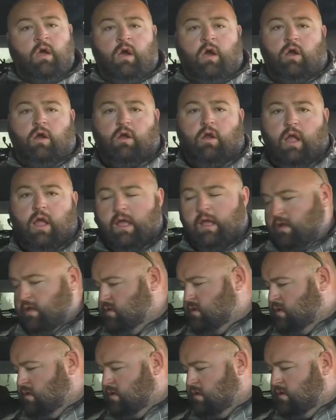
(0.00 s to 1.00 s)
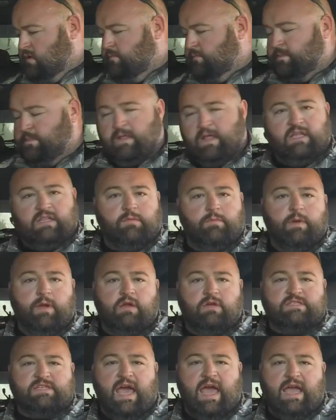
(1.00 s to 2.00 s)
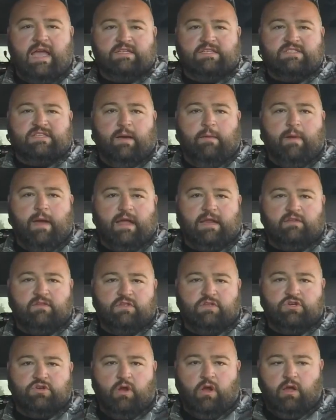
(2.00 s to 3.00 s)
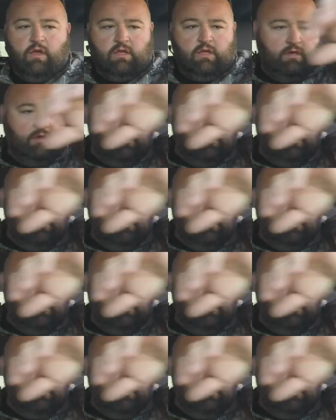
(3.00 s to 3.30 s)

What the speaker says: All right, got the bear tag, just got back to the truck.